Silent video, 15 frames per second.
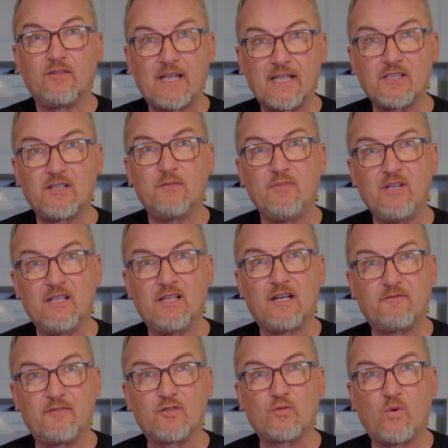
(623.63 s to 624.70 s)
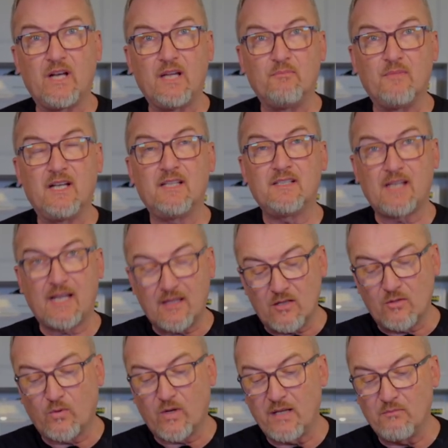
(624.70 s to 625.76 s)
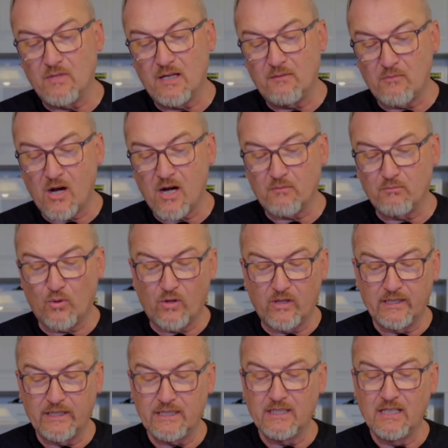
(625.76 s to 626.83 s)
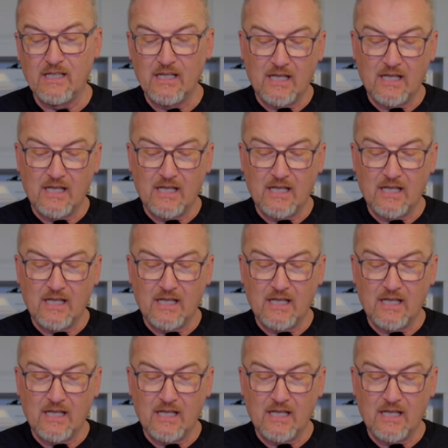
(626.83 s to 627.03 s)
That's going to be in there for 20 minutes. At the 20-minute mark boiling,